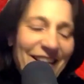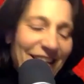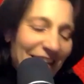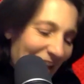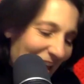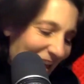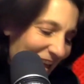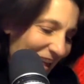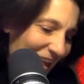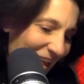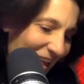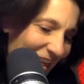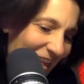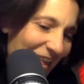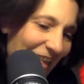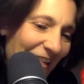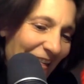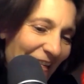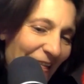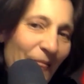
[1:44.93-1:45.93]
I feel like
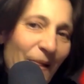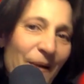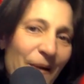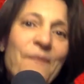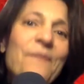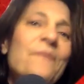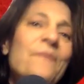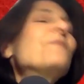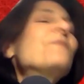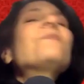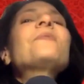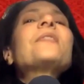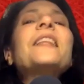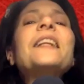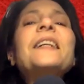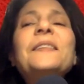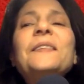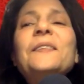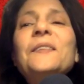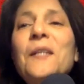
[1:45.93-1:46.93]
the same
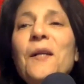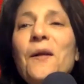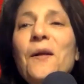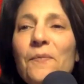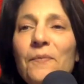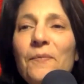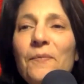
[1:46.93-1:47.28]
sort of thing